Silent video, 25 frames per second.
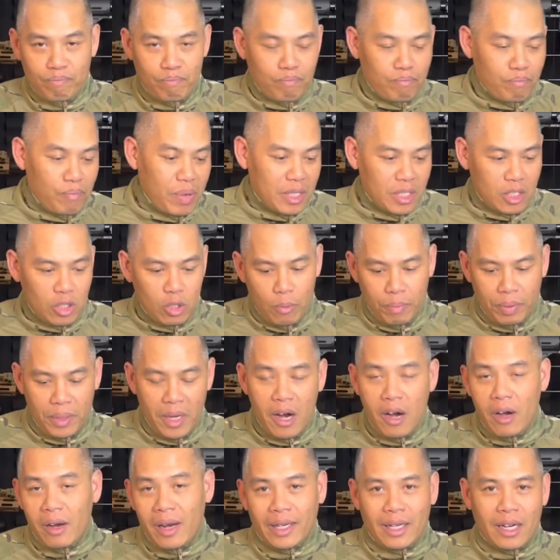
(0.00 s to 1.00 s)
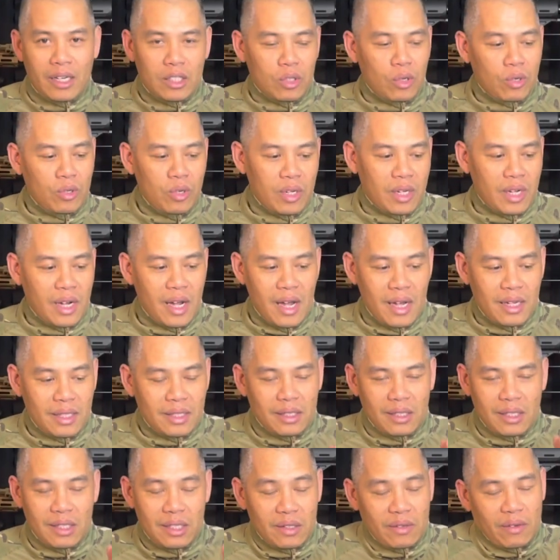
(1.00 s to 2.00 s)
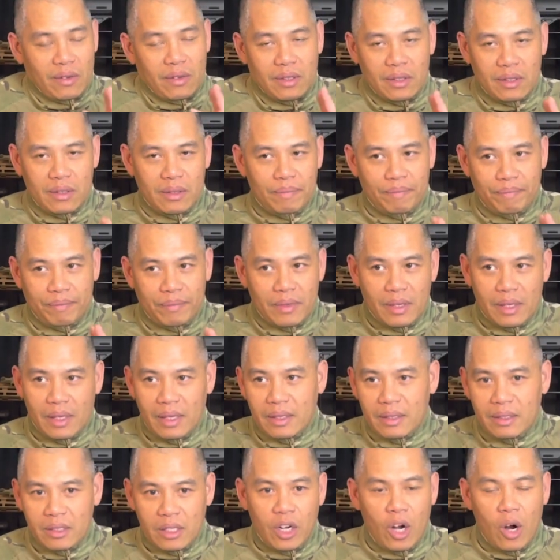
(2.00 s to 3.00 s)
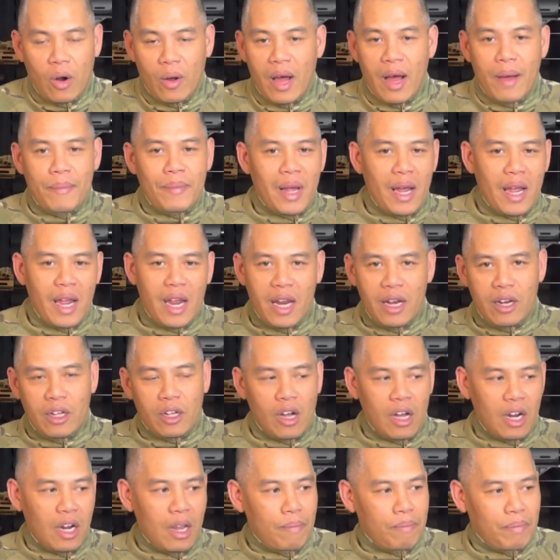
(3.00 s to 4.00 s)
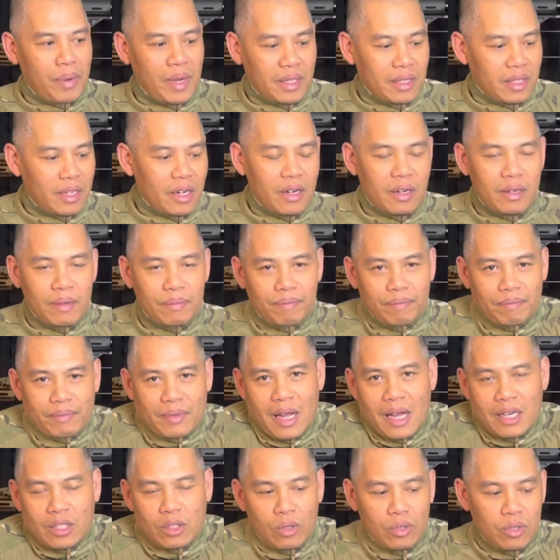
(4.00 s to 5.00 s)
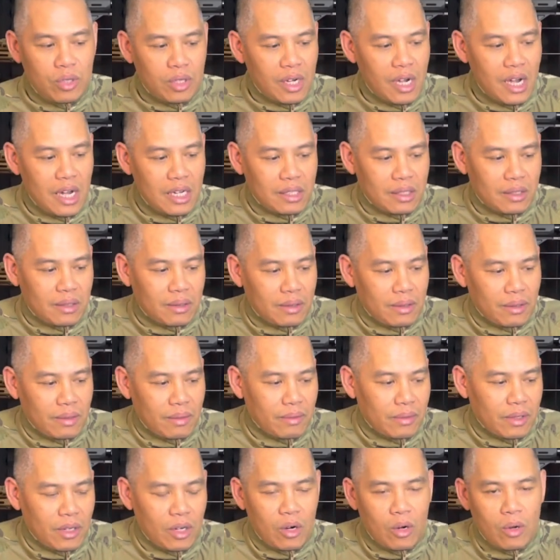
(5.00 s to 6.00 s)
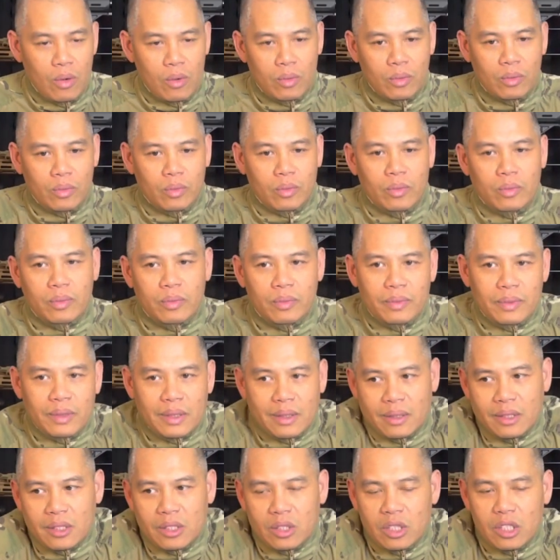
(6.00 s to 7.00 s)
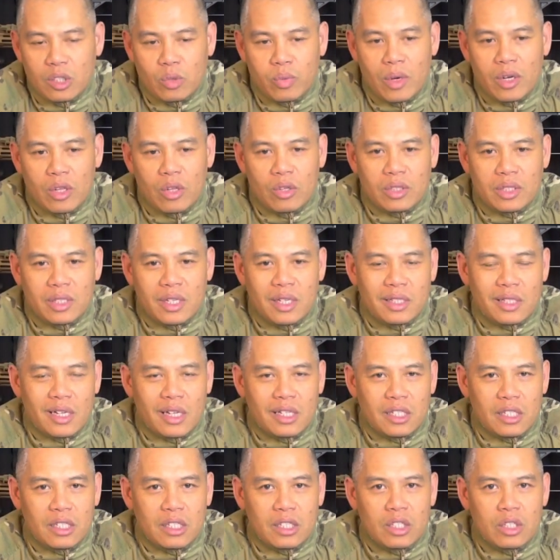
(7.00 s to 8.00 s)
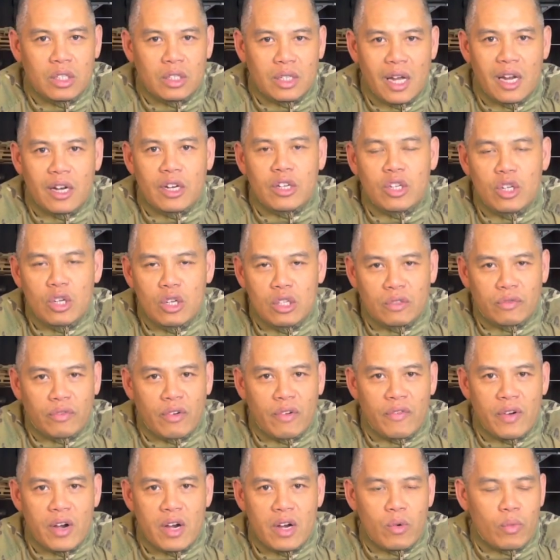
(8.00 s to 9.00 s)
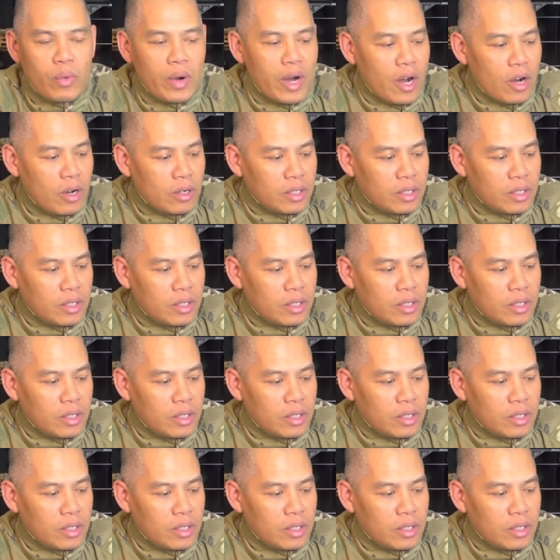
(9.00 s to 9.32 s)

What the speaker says: Pistol player, like I told you guys, it's I'm not hating on it, but I told you guys, it's just one of those things that's just you kind of use for very rare